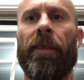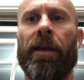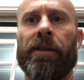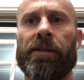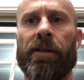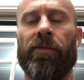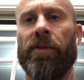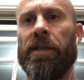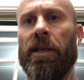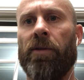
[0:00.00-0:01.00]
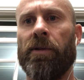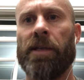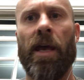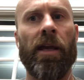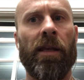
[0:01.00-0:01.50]
is the fatigue was
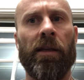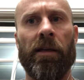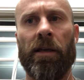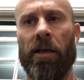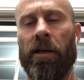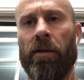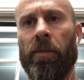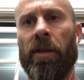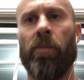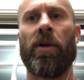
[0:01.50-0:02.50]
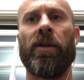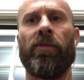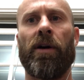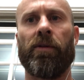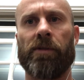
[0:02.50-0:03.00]
hanging, and the brain
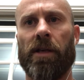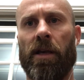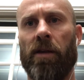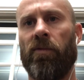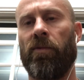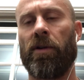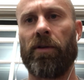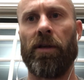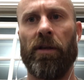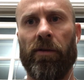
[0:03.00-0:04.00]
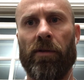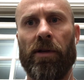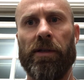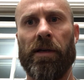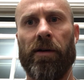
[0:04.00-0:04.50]
fog was hanging very,
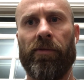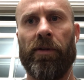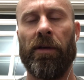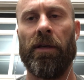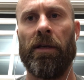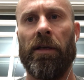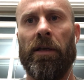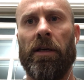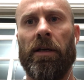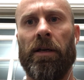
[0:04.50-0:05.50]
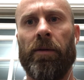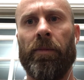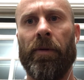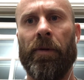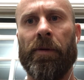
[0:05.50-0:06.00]
very tough.
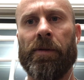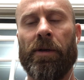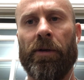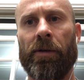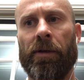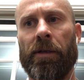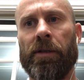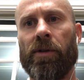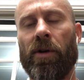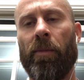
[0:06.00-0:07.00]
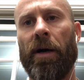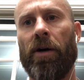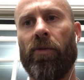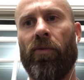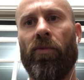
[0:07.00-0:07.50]
So it took
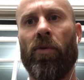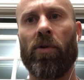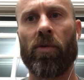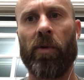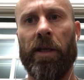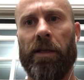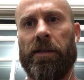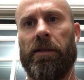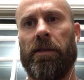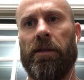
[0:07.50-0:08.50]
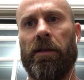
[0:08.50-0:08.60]
about 4 weeks